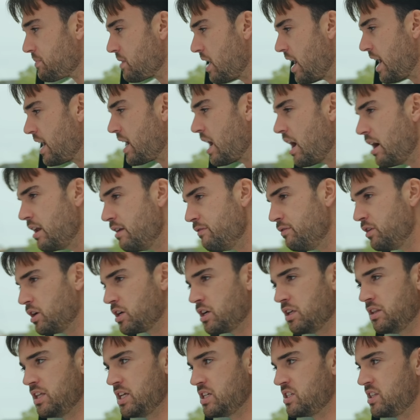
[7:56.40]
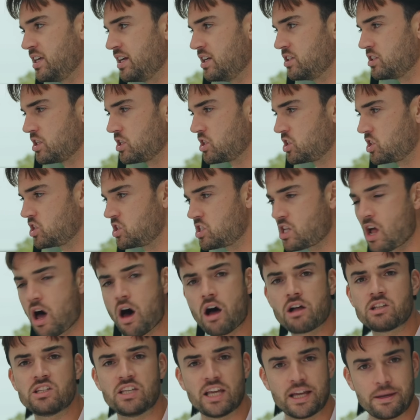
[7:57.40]
I kind of look at this thing as a
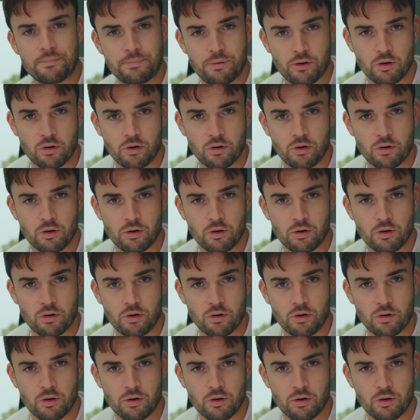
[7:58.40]
starting